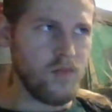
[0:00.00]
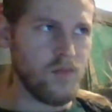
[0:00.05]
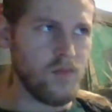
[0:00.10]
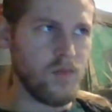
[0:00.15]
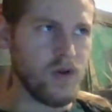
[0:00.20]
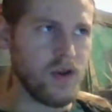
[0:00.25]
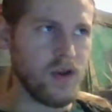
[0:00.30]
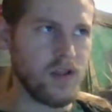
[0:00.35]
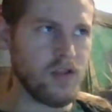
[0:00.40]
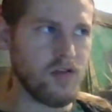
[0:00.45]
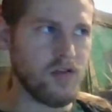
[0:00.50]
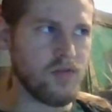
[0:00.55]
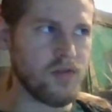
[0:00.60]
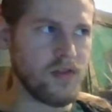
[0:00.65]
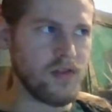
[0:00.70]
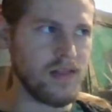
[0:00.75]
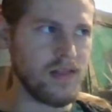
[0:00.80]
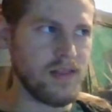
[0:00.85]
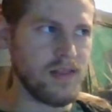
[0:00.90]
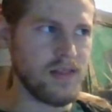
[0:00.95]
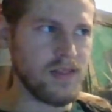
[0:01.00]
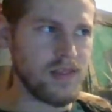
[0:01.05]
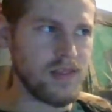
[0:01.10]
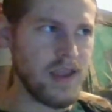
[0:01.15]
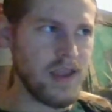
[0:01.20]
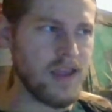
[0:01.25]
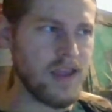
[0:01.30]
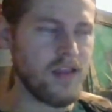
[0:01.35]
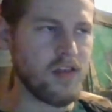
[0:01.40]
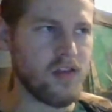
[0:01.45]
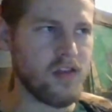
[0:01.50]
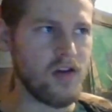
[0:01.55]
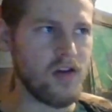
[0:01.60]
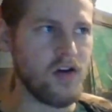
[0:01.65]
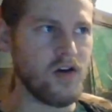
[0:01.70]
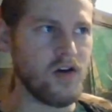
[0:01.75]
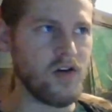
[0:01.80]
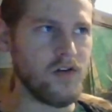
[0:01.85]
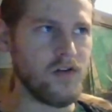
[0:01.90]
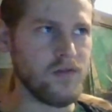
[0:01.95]
When it's less
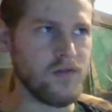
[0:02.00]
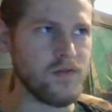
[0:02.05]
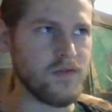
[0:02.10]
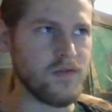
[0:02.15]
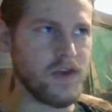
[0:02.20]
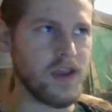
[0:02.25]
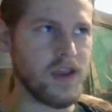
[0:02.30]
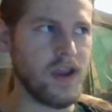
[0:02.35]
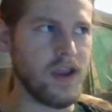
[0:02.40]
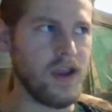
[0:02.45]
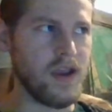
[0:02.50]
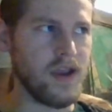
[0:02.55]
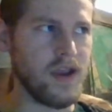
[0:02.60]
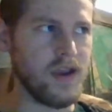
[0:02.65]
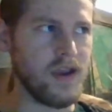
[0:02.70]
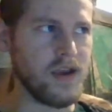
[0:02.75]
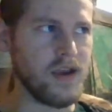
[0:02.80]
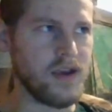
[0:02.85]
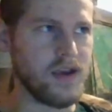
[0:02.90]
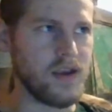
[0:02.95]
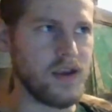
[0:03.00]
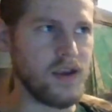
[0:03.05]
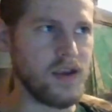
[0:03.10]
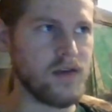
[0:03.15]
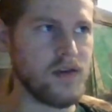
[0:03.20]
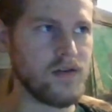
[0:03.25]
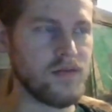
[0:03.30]
of a,